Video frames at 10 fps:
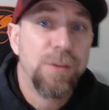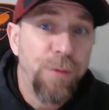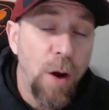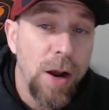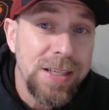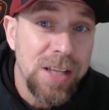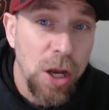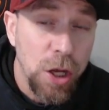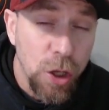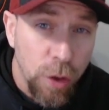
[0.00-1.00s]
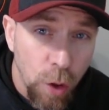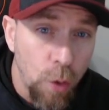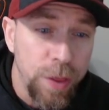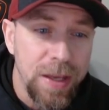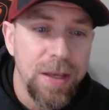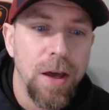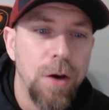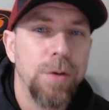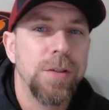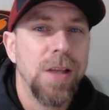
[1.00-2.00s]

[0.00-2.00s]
far as clothing goes,